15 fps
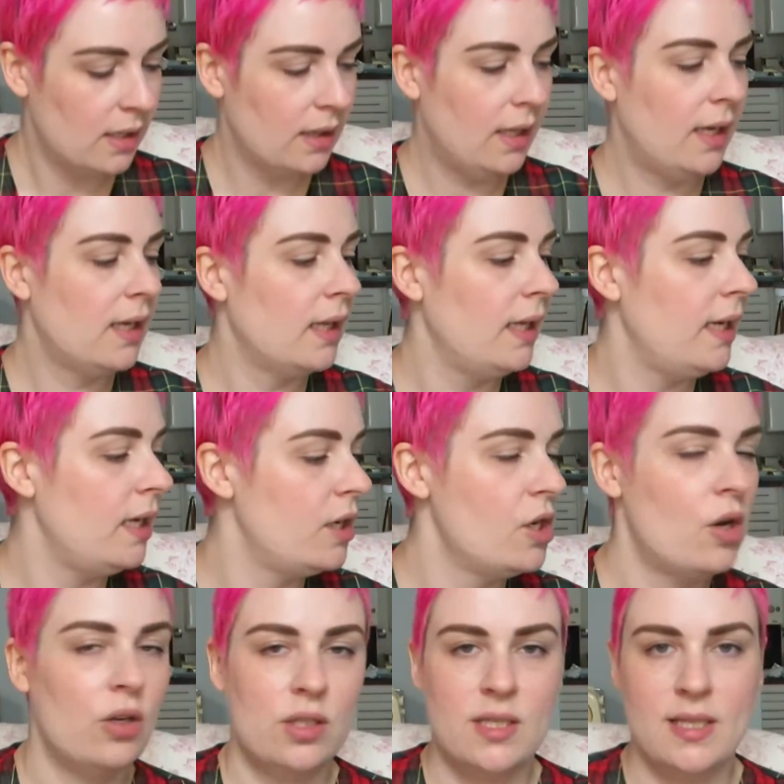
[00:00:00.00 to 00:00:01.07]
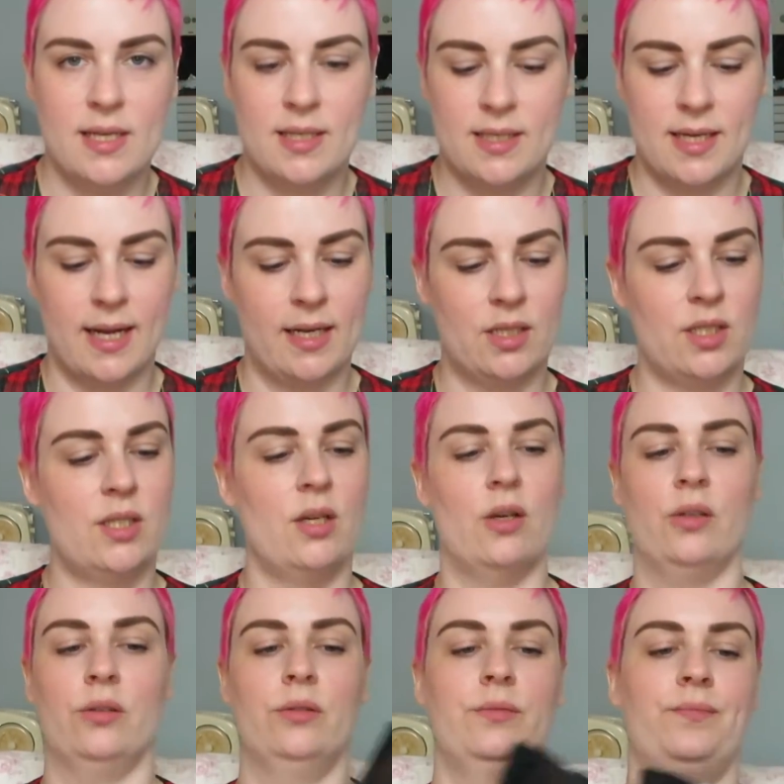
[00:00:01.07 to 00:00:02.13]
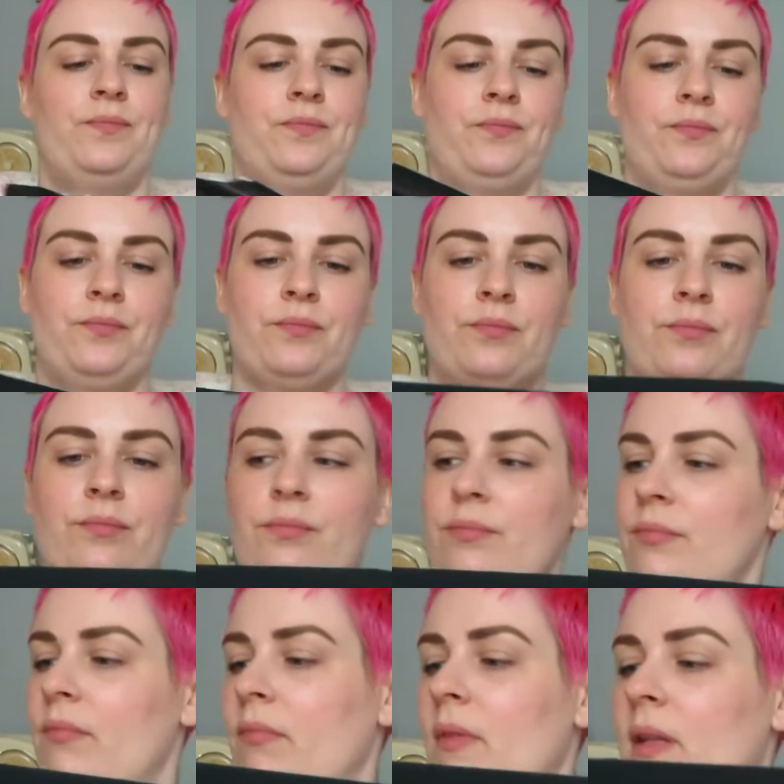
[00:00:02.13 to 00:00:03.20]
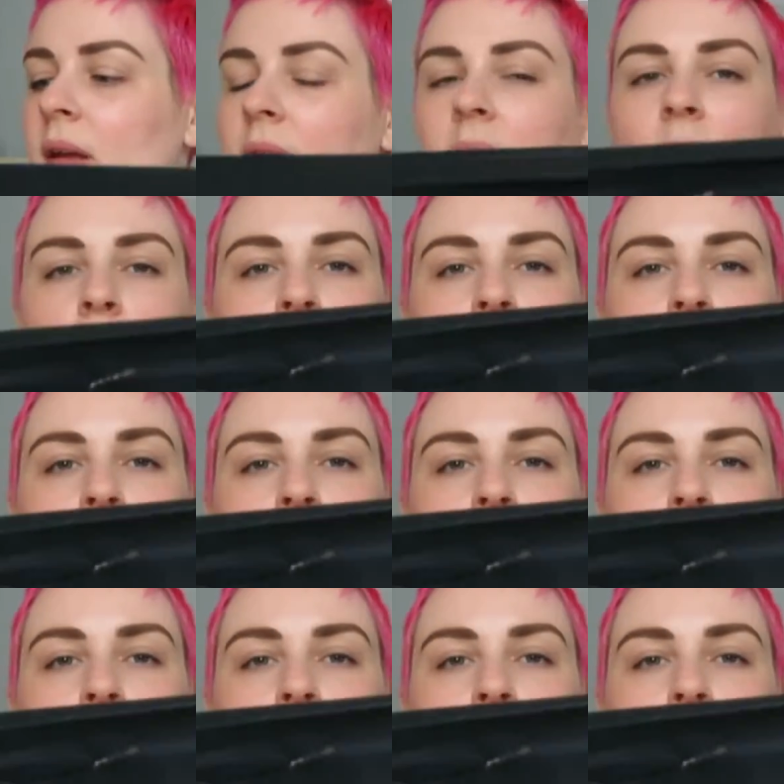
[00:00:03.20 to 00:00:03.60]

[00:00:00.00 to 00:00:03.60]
Luckily not to the inside, so I